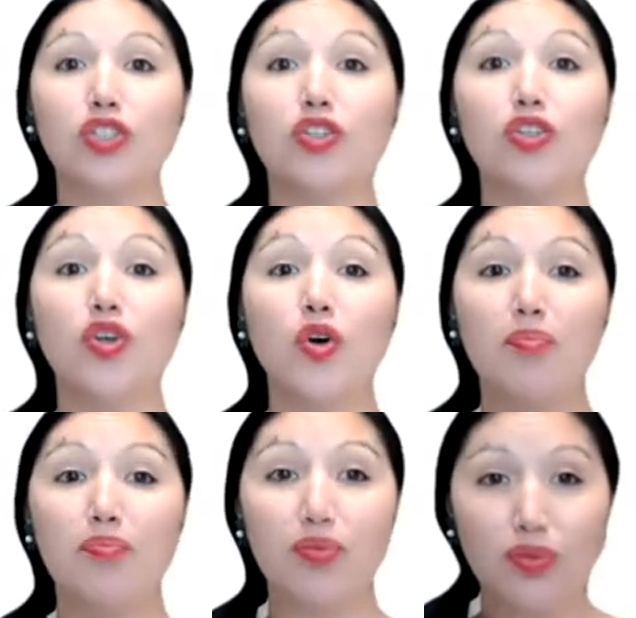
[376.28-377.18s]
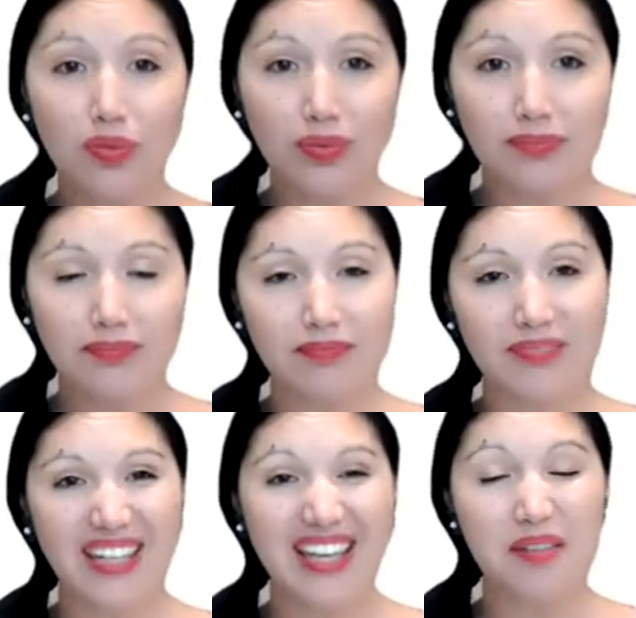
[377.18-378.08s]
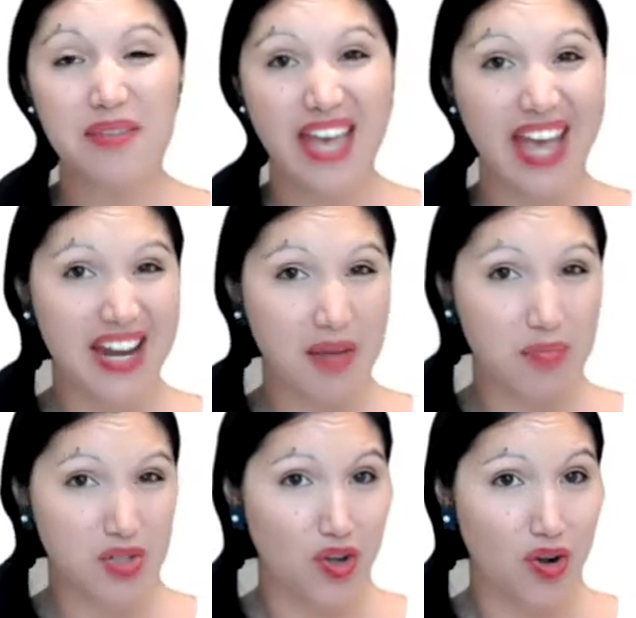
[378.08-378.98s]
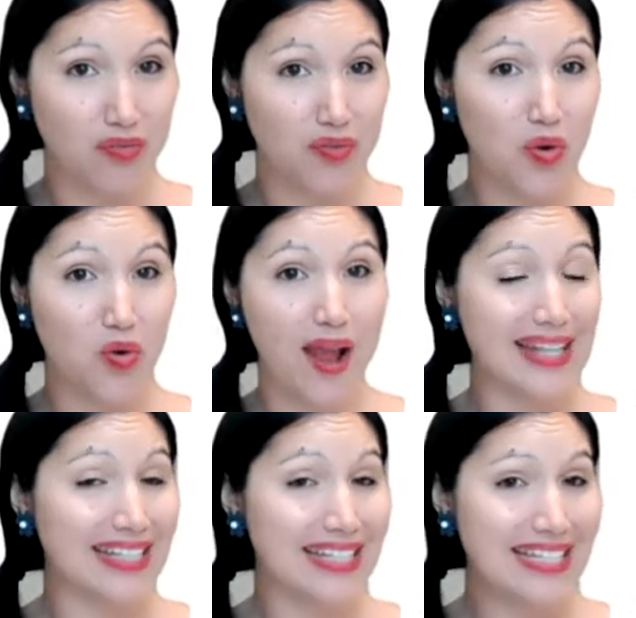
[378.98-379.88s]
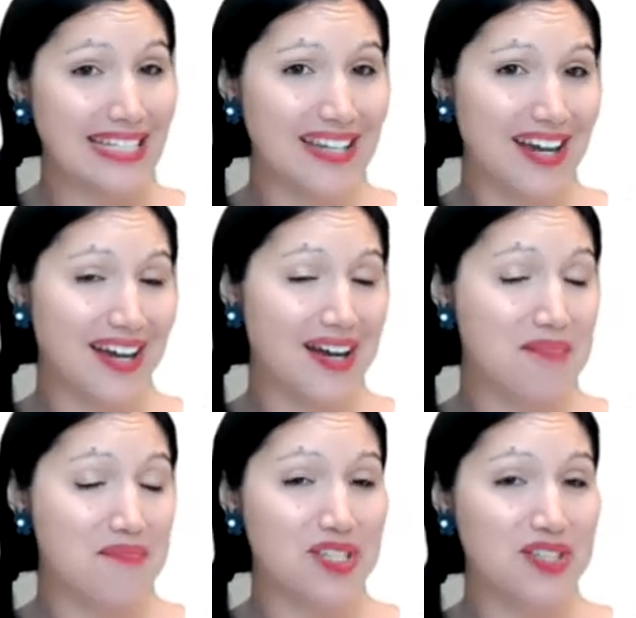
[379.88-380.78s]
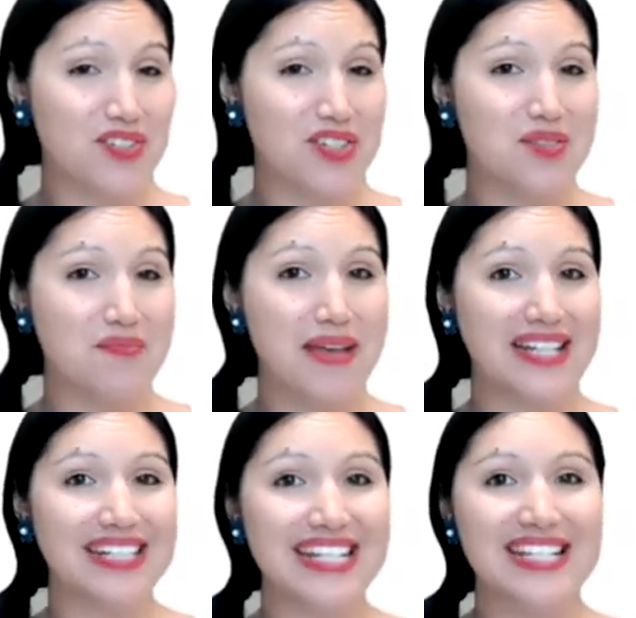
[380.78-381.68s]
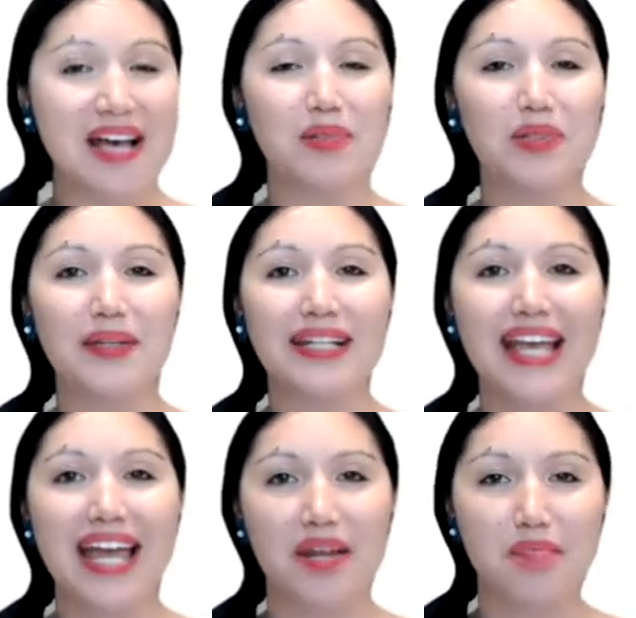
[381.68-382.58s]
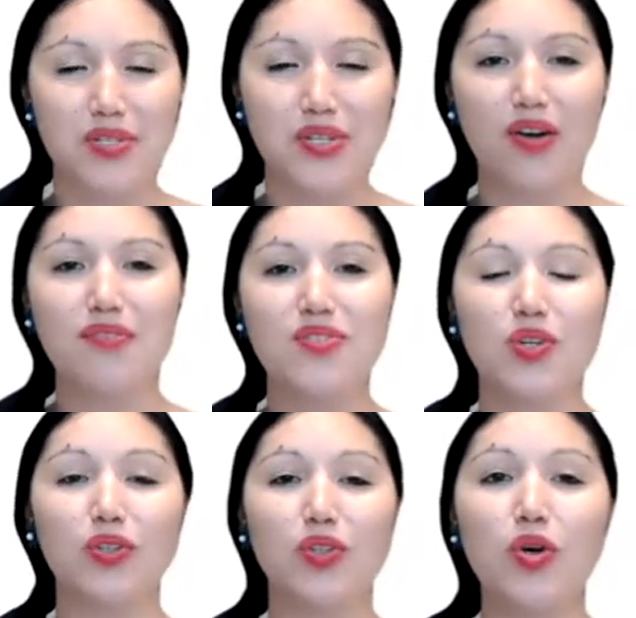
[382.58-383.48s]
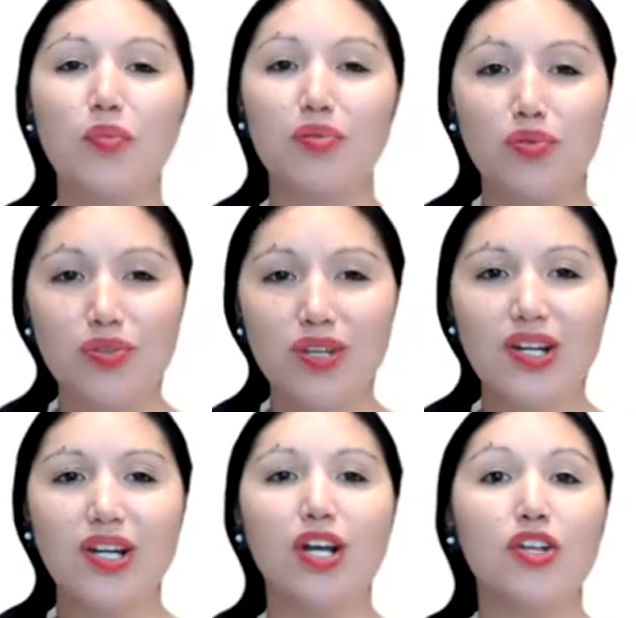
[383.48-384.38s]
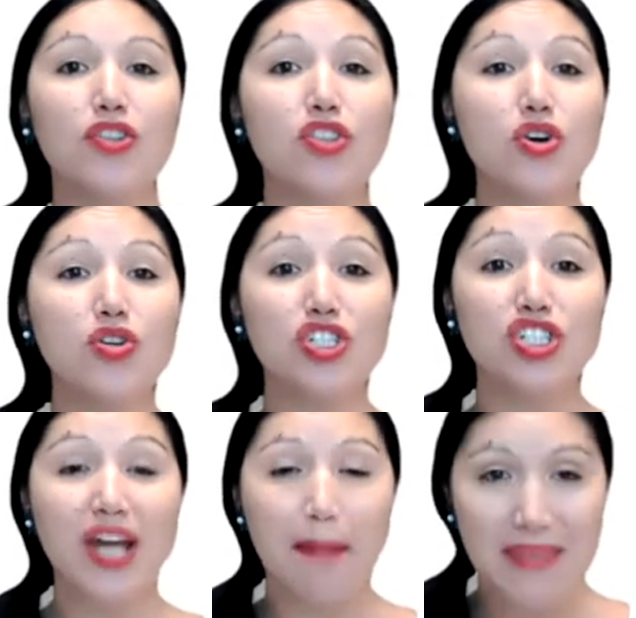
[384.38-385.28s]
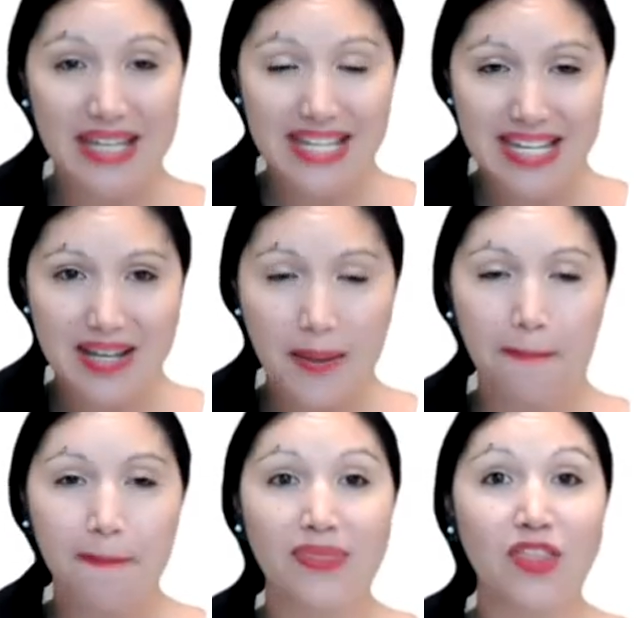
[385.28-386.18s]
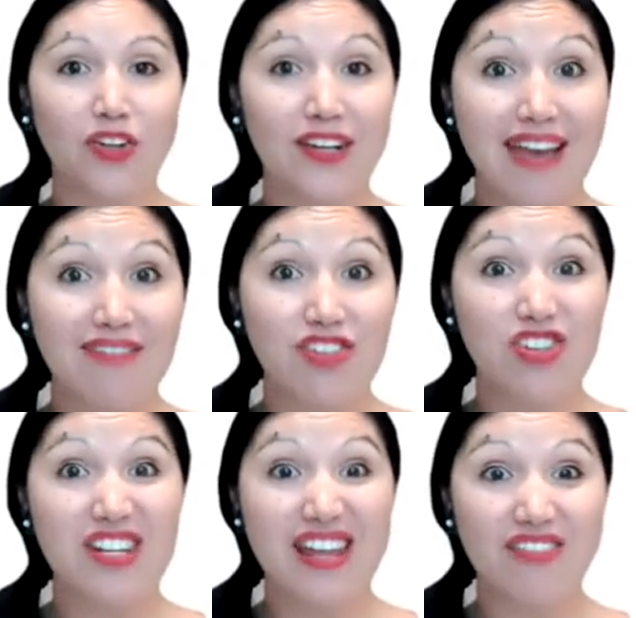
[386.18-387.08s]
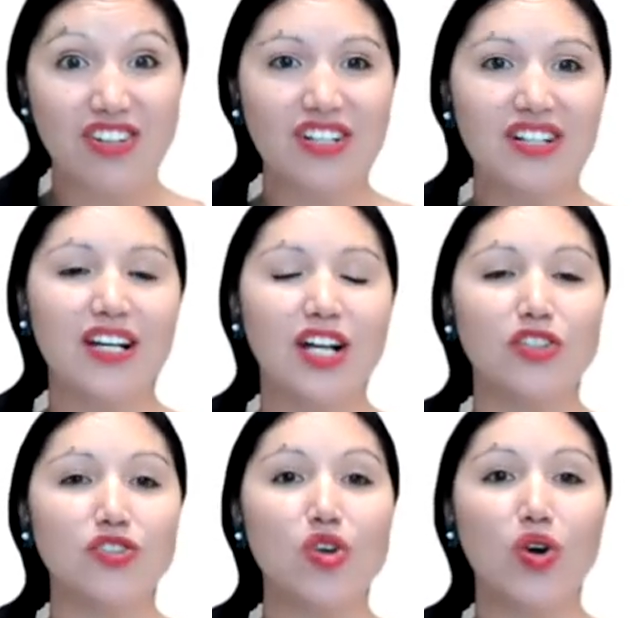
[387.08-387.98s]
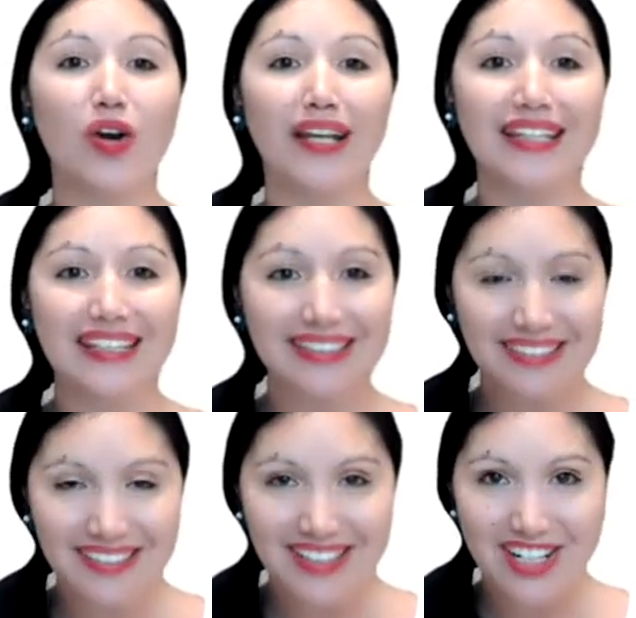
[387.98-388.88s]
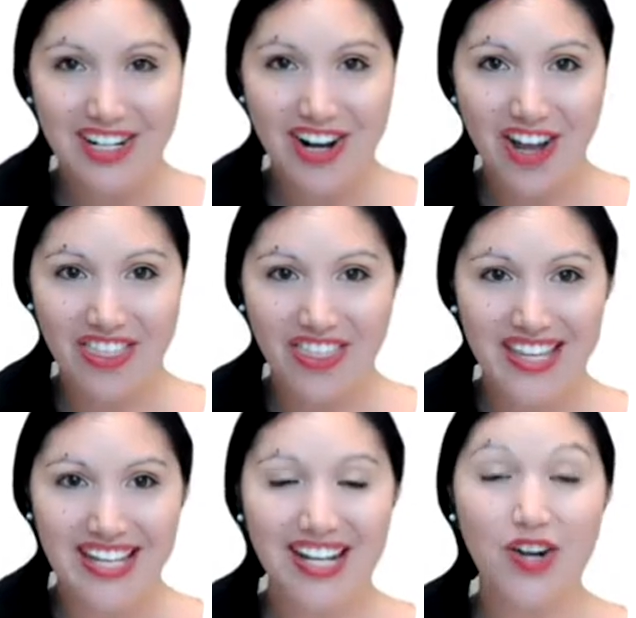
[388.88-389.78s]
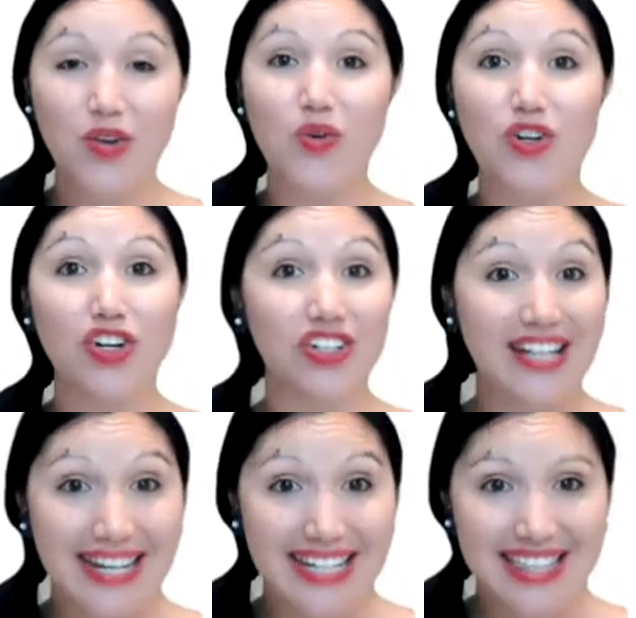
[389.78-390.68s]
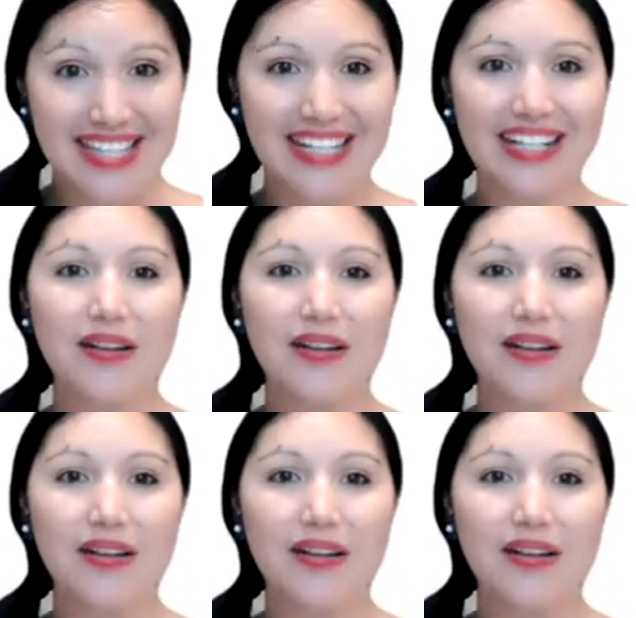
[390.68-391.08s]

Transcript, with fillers: ne plus. It can be n' or ne. I must have just made an example with n'. So ne plus, ne jamais, not ever, never, ne rien, nothing or not anything,